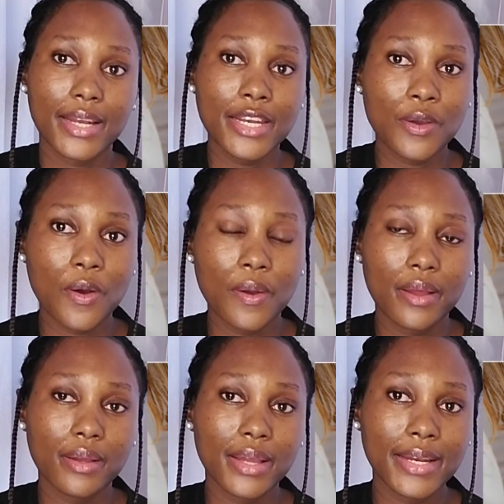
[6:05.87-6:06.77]

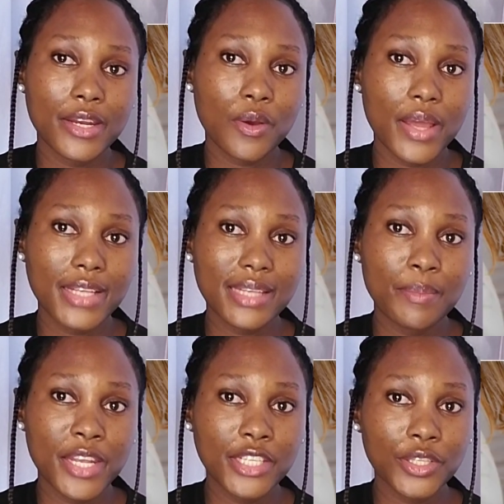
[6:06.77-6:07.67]
clinical
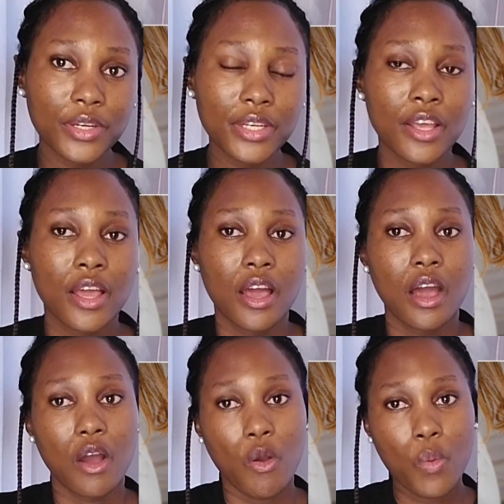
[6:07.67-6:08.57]
examination,
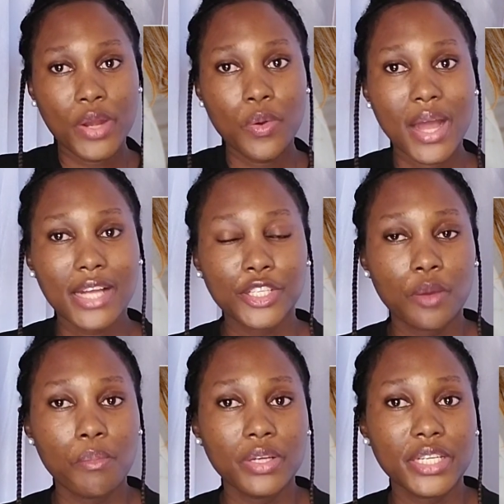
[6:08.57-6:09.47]
we look at
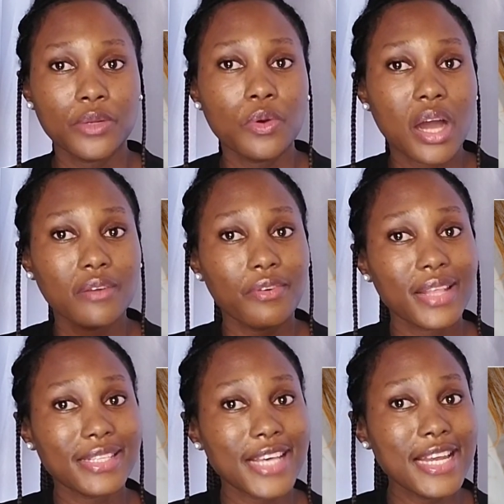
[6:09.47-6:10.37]
your body to look out for
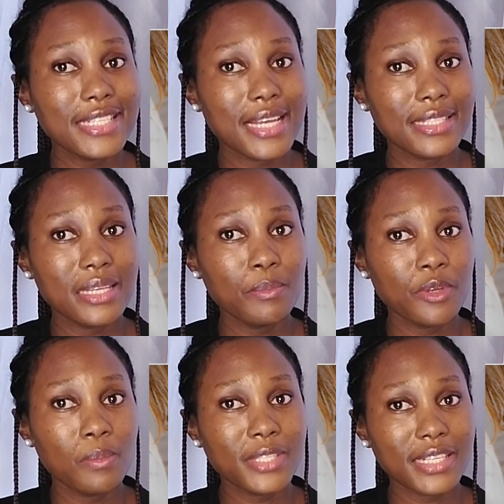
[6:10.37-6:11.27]
the signs and
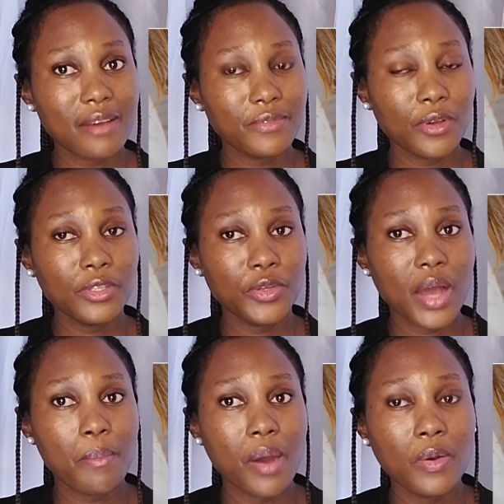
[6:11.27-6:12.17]
symptoms that I've told you
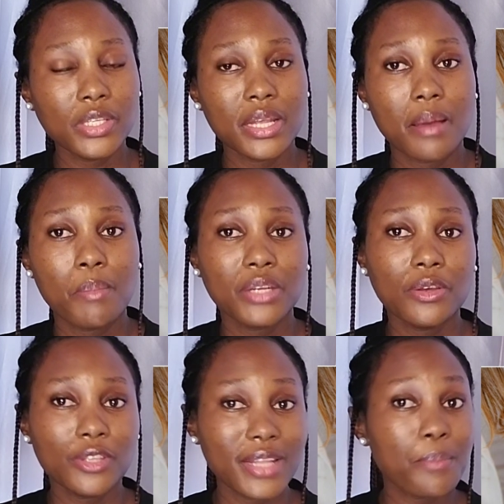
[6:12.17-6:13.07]
about, but
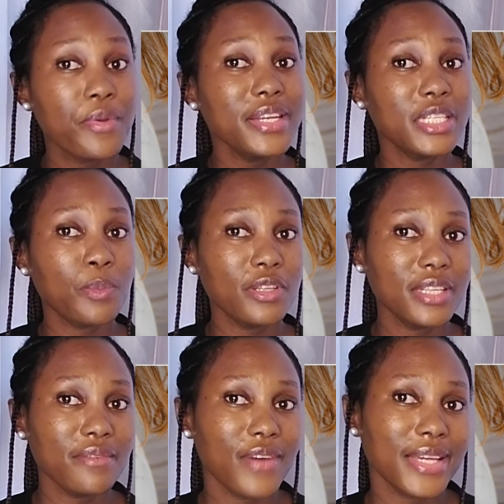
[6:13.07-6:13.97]
also the
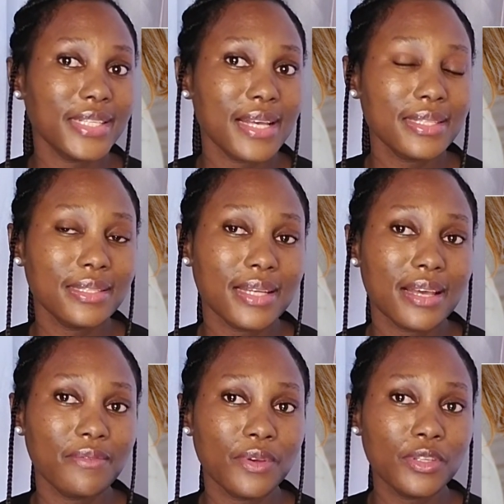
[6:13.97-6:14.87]
predisposing factors that
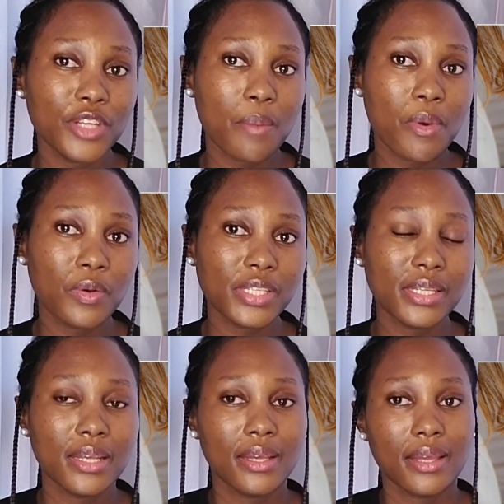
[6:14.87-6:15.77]
I've told you about.
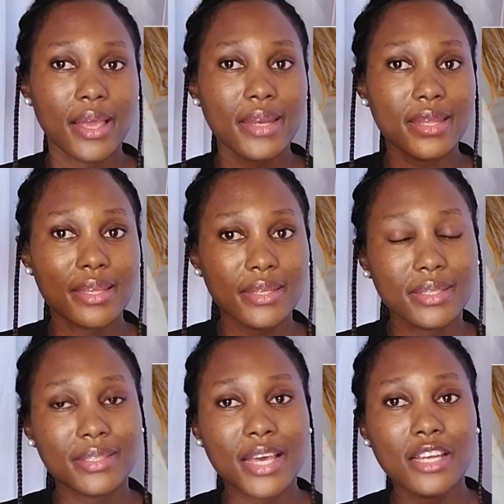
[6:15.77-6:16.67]

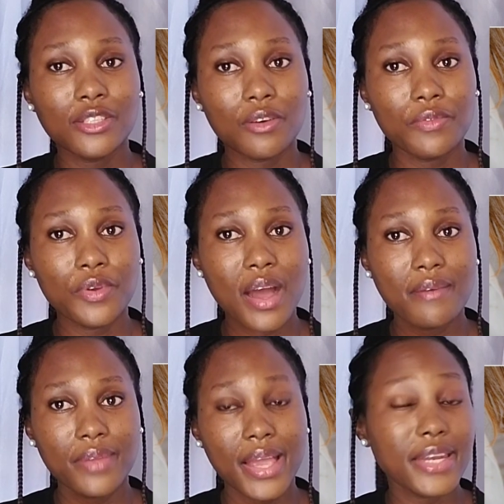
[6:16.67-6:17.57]
Any signs of you
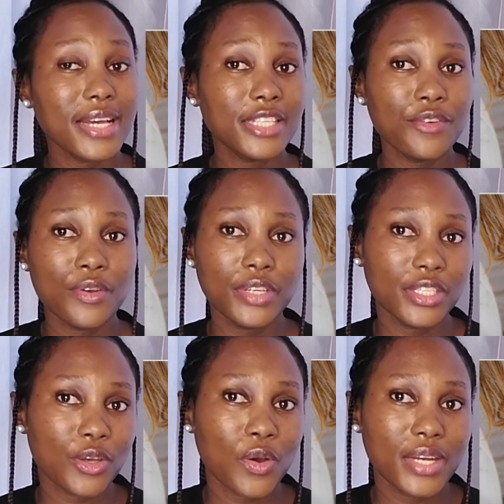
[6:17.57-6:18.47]
having any arterial
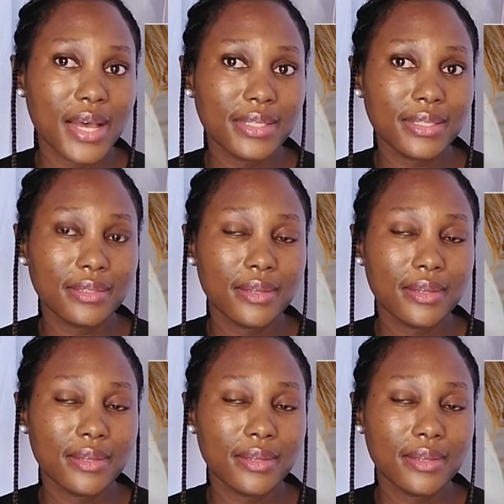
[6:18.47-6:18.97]
disorders